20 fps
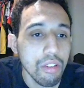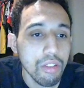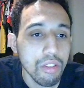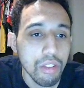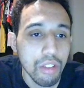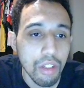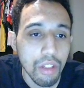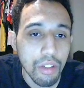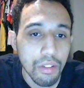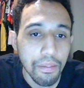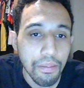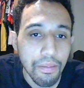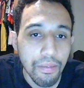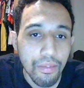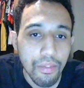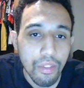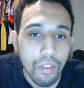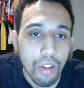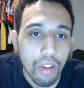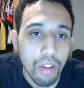so
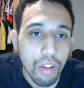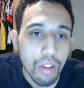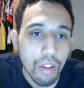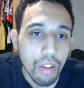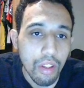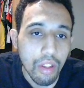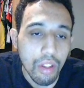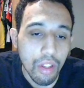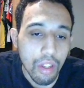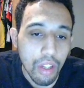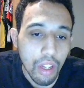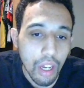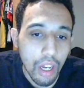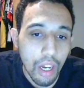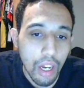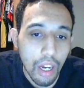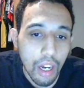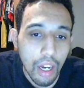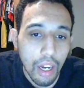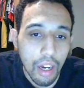
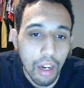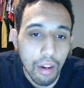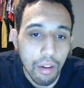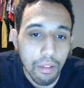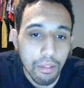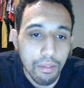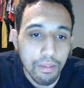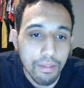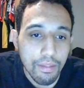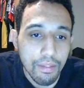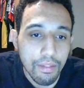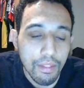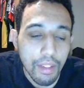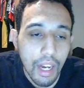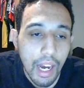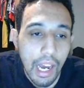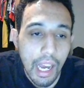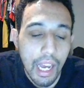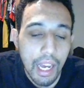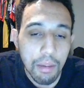I
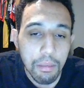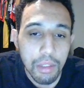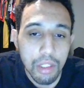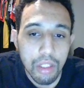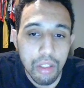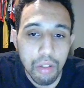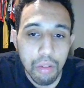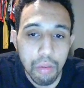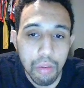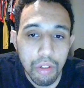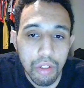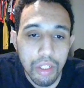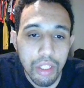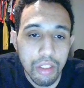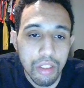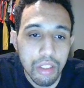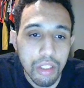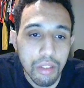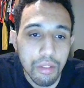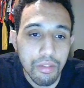am a little
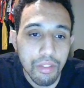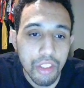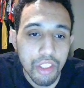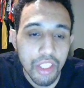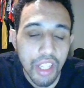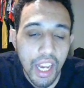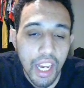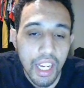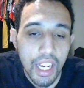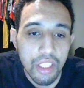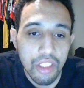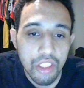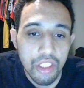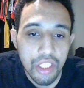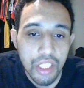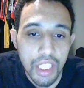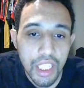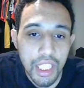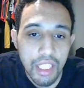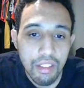worrisome for Jackie
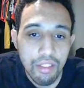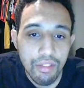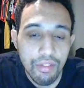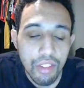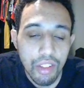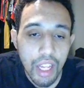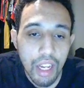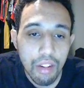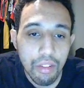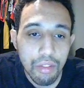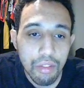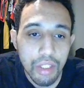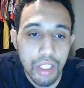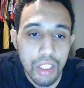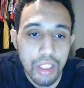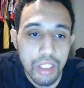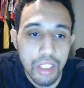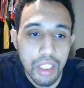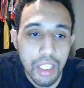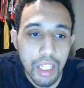Jane for that
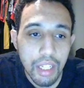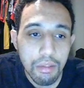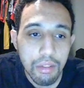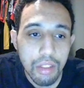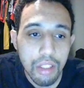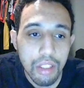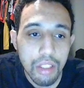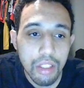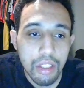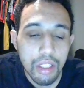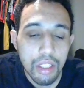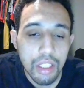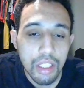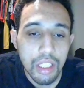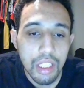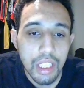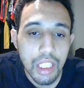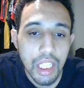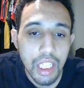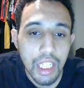reason. I'm gonna
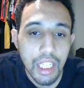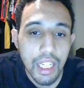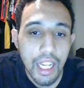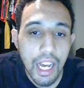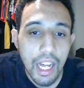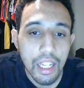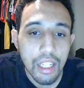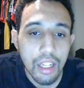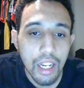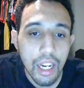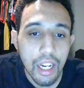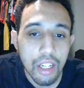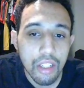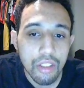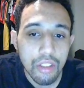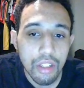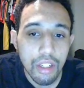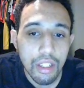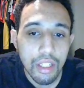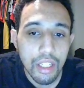lean
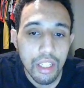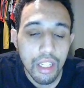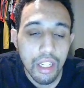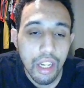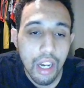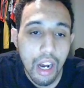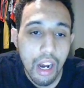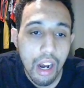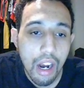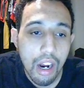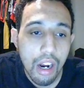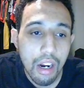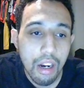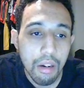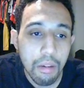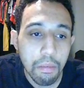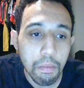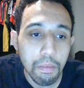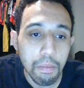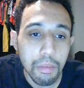Alejandro
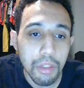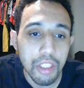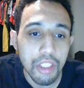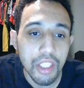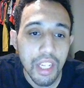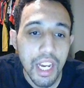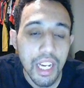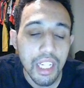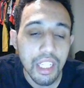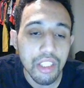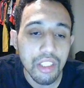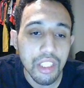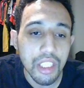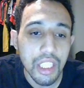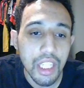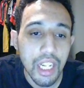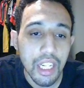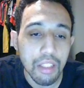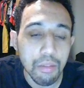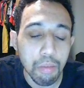Arcar, but Jackie
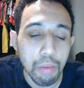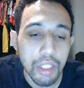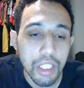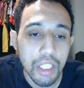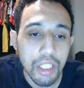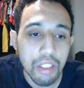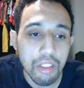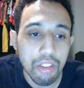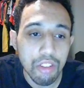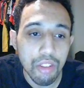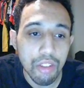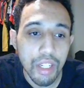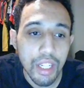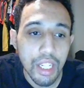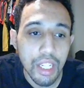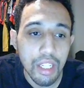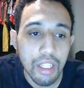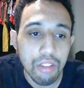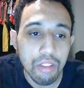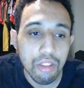Jean has pretty good
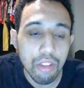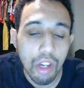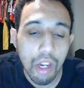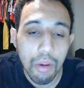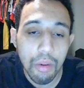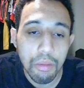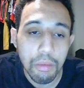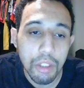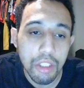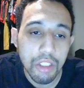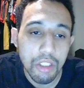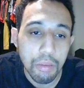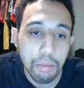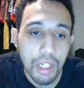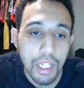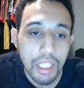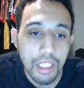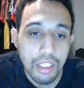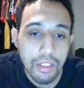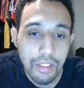striking, so I wouldn't be
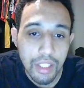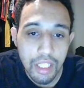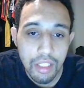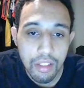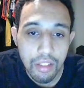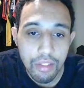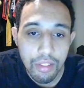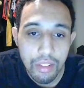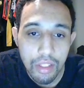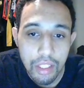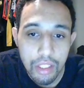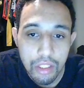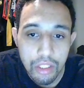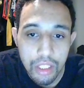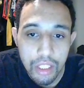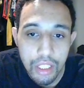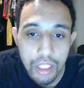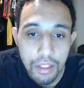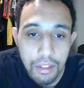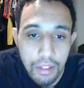surprised if he gets a finish
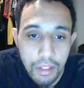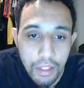here.